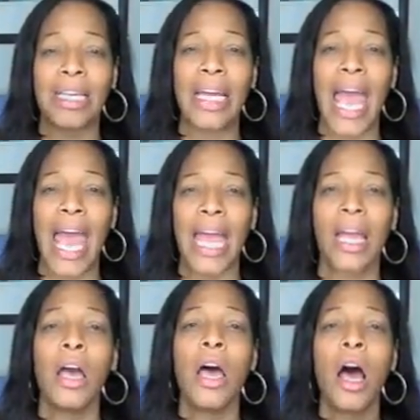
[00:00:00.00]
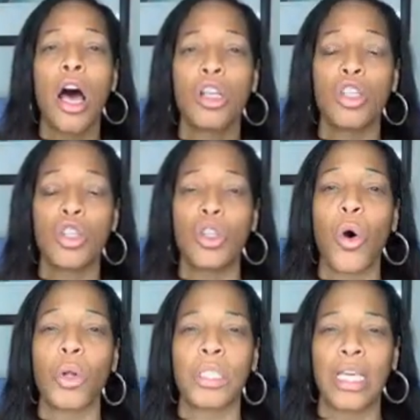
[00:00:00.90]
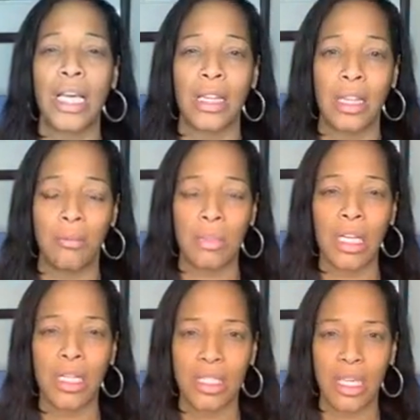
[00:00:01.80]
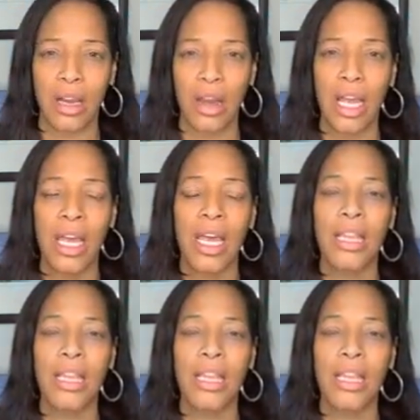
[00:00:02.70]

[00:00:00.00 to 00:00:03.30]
gang assault in the military